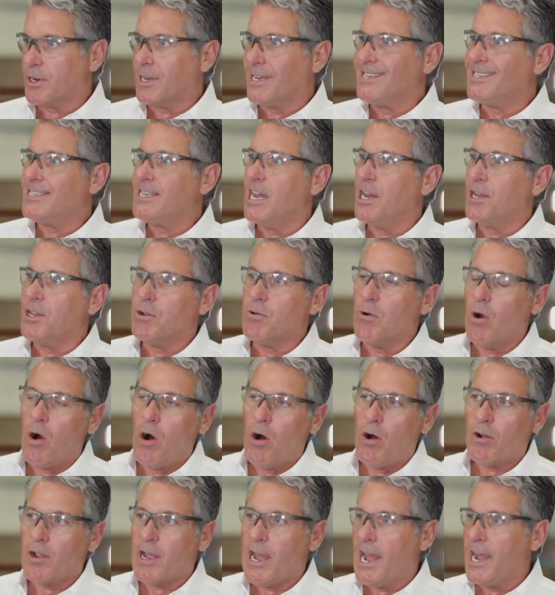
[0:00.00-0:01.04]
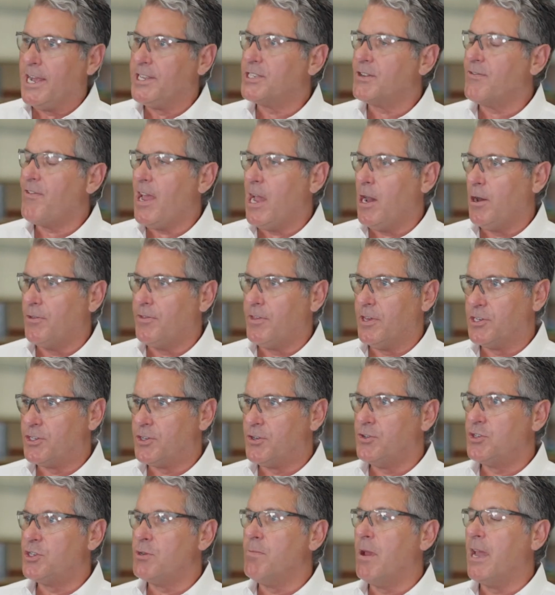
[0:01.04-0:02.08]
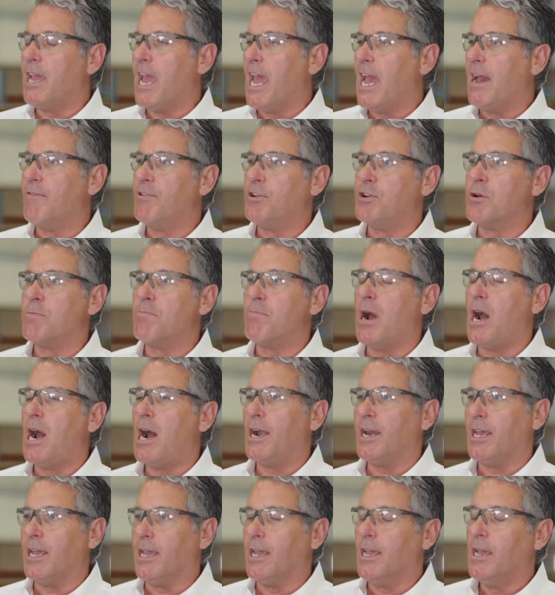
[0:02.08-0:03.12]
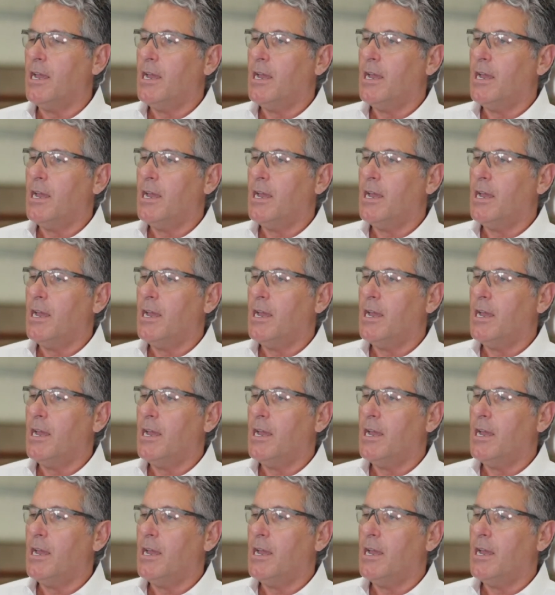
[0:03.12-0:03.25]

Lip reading: can tell you all kinds of health issues you may have in your body,